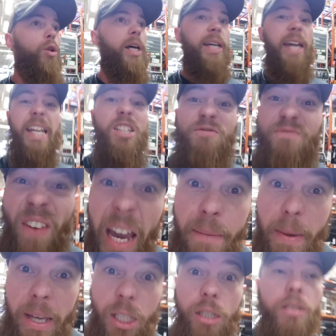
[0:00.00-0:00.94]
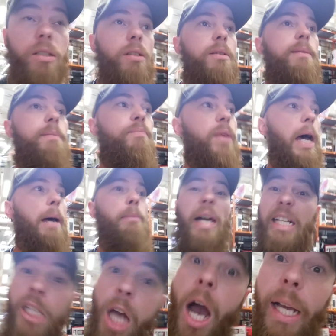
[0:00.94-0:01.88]
They're like, he's famous. I'm
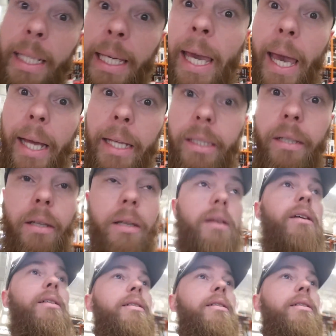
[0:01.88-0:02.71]
like, not yet.